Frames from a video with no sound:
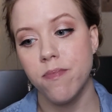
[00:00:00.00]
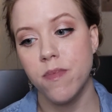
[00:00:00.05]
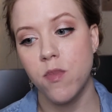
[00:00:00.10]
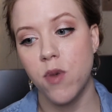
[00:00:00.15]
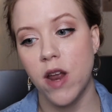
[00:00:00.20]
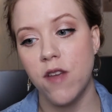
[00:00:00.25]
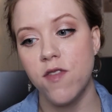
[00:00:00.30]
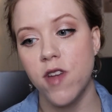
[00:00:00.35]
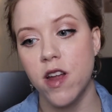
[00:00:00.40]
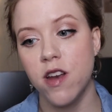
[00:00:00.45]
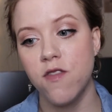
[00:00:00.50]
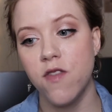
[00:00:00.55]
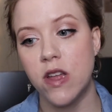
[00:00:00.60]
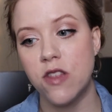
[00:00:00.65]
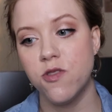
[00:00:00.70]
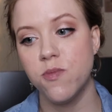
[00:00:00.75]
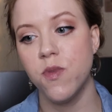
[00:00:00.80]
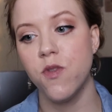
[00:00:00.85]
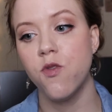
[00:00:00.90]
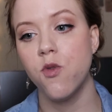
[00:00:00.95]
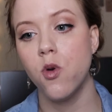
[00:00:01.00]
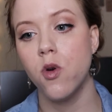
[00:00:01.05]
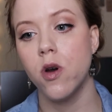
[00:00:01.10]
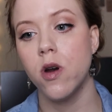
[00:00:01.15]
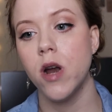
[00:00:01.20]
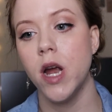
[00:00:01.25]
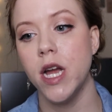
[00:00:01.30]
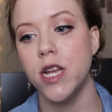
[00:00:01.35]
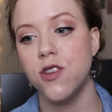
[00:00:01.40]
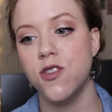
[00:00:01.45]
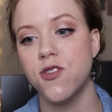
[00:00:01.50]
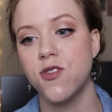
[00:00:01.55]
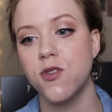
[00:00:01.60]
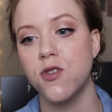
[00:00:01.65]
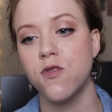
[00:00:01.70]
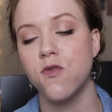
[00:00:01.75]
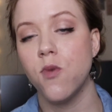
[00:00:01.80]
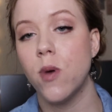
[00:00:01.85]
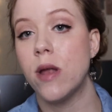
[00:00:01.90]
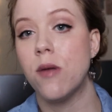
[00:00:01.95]
When I've done events before, I just
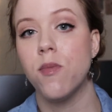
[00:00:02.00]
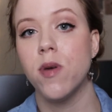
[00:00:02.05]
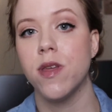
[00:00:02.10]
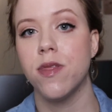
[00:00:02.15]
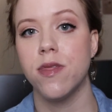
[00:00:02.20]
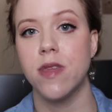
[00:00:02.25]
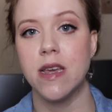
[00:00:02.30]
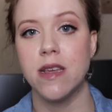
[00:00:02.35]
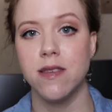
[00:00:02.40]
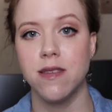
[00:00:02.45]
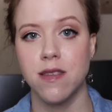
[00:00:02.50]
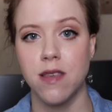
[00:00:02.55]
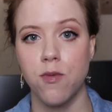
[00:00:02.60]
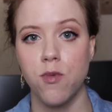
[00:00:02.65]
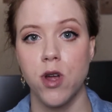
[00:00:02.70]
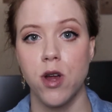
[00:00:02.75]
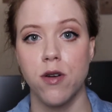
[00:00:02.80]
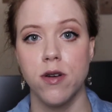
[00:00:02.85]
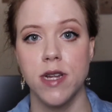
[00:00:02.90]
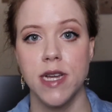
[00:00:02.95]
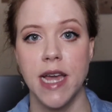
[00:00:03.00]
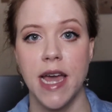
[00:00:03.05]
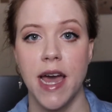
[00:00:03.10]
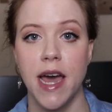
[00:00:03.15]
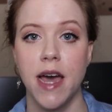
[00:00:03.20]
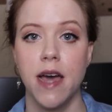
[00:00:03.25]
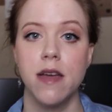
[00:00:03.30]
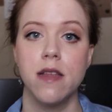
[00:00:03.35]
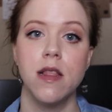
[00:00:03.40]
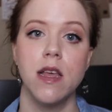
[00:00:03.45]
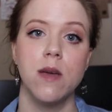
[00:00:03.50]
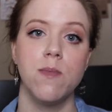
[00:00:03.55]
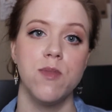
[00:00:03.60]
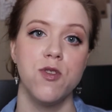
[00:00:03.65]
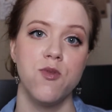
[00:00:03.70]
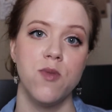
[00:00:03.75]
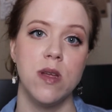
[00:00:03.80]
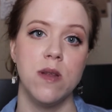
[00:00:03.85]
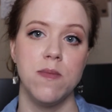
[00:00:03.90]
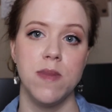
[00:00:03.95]
sort of went with things that we already had, like
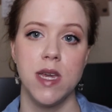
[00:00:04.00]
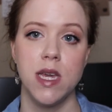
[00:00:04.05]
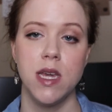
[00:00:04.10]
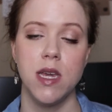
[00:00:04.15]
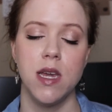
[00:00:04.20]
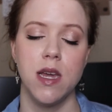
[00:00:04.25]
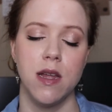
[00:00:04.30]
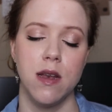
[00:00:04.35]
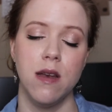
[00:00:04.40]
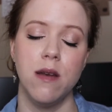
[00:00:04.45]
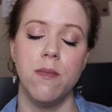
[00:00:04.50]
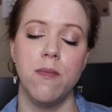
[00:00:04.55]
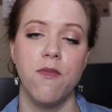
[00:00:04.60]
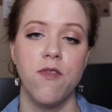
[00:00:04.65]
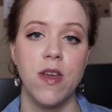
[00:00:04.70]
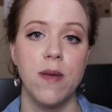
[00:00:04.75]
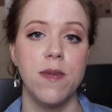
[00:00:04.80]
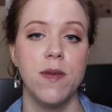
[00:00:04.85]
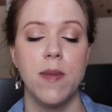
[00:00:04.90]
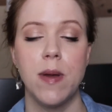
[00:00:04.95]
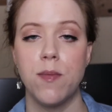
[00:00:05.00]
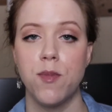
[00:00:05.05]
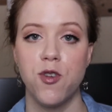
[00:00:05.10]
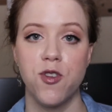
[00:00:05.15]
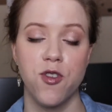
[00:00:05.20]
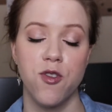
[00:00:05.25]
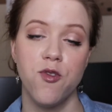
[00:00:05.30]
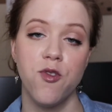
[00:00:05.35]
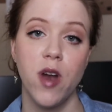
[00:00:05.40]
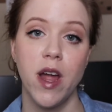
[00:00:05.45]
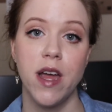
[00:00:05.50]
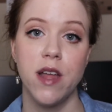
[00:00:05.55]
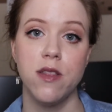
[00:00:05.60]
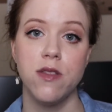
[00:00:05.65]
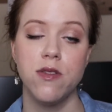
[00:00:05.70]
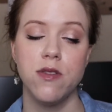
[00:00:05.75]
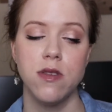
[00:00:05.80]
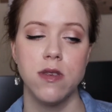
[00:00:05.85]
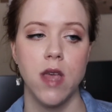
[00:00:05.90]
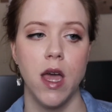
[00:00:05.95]
between me and family members or
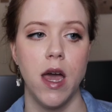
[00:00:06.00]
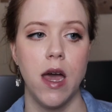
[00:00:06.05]
friends,